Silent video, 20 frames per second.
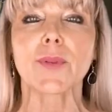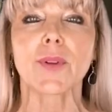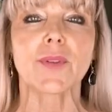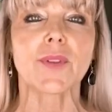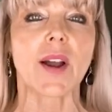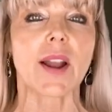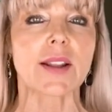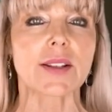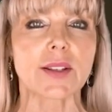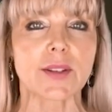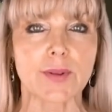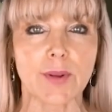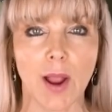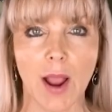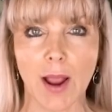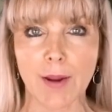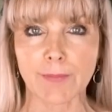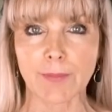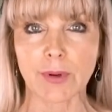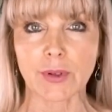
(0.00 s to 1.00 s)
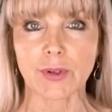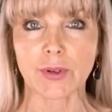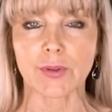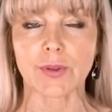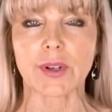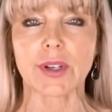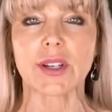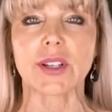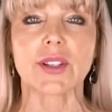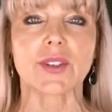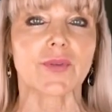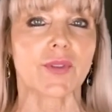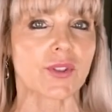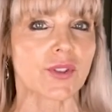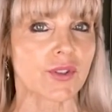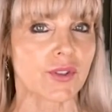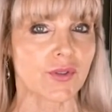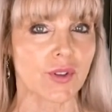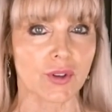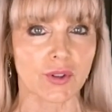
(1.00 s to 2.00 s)
provides opportunities for
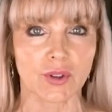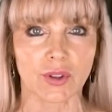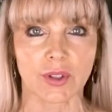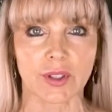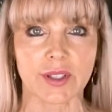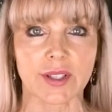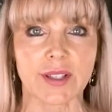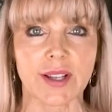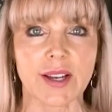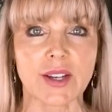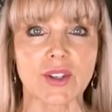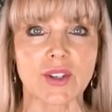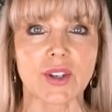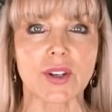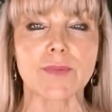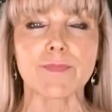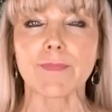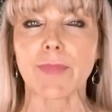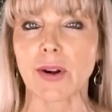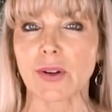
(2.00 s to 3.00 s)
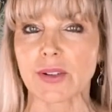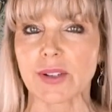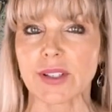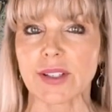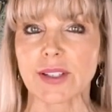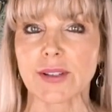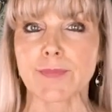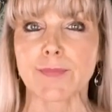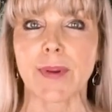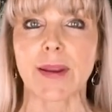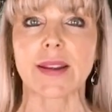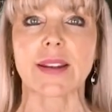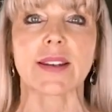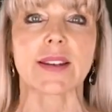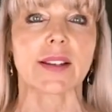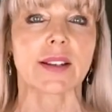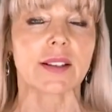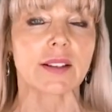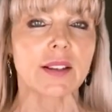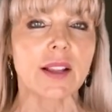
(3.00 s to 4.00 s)
socialization,
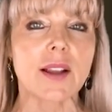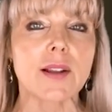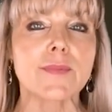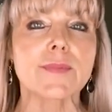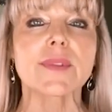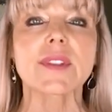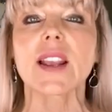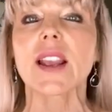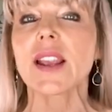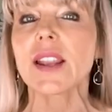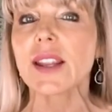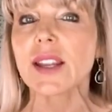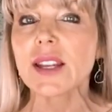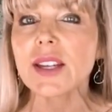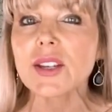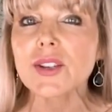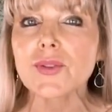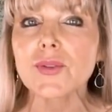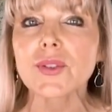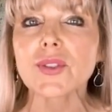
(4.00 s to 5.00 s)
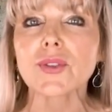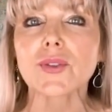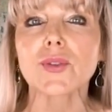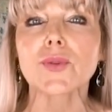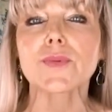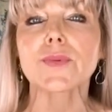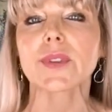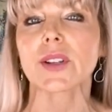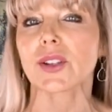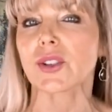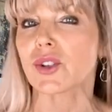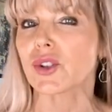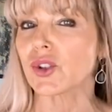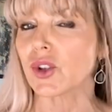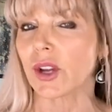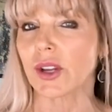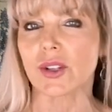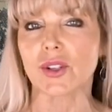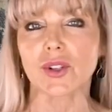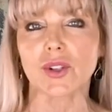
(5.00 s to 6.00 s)
participating in clubs, interest groups, and
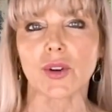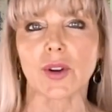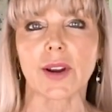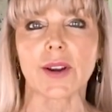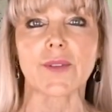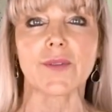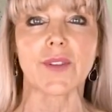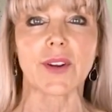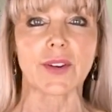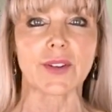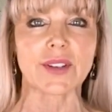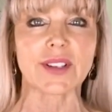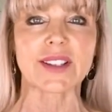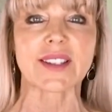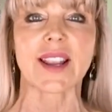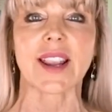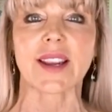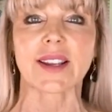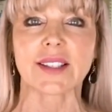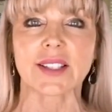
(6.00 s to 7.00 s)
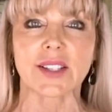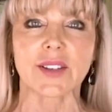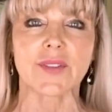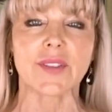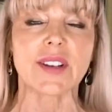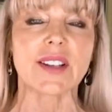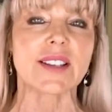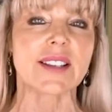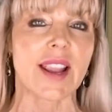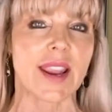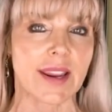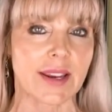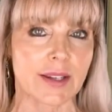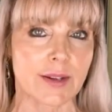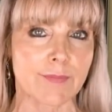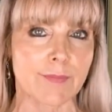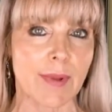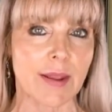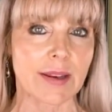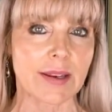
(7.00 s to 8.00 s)
enjoying various activities
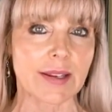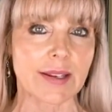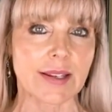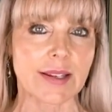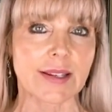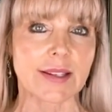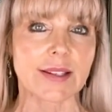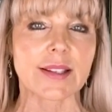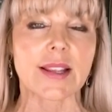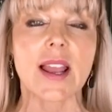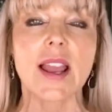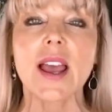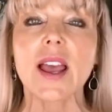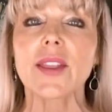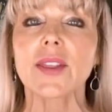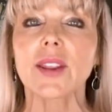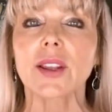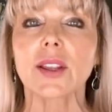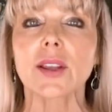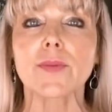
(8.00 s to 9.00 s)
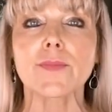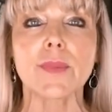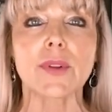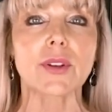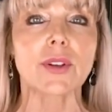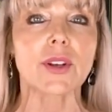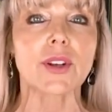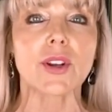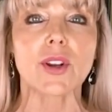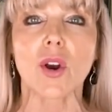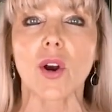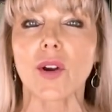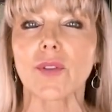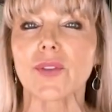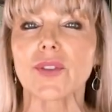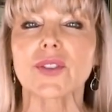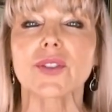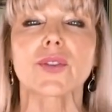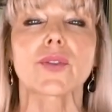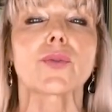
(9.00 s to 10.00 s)
and amenities. The community
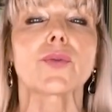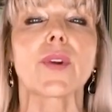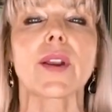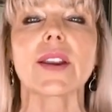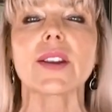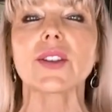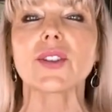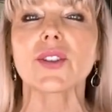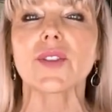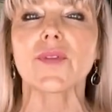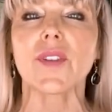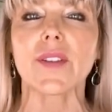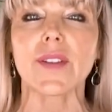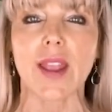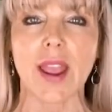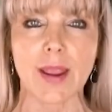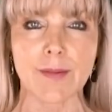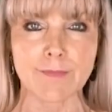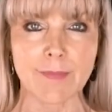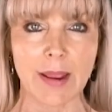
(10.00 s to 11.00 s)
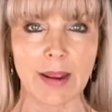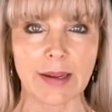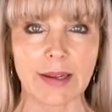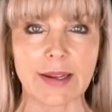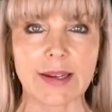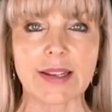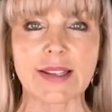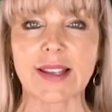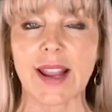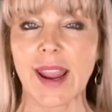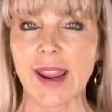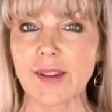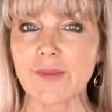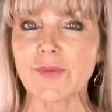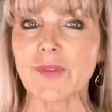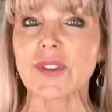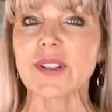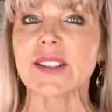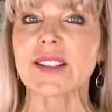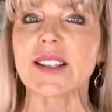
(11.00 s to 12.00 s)
offers a range of amenities
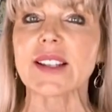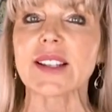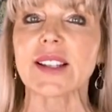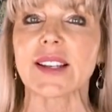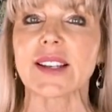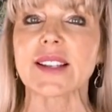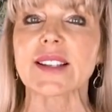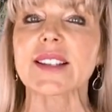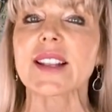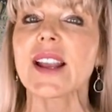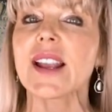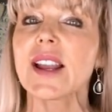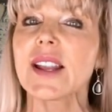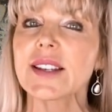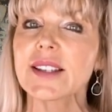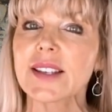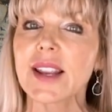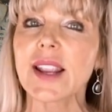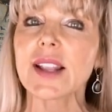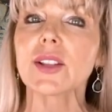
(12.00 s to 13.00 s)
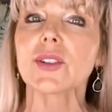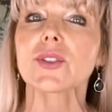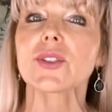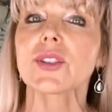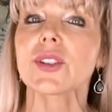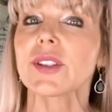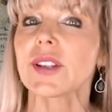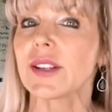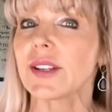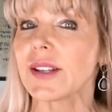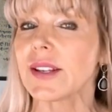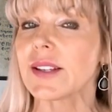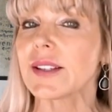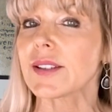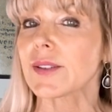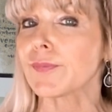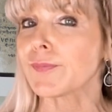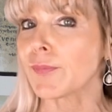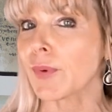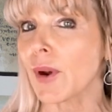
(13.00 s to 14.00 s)
and facilities tailored to the
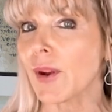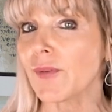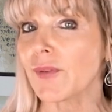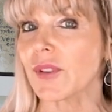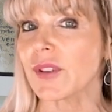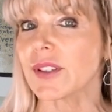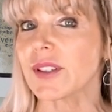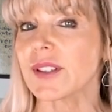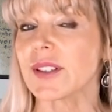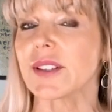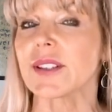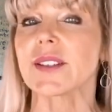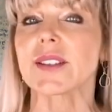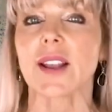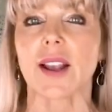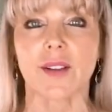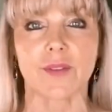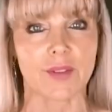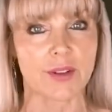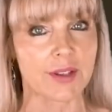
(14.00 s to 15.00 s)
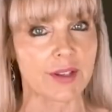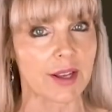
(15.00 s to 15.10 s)
needs and preferences of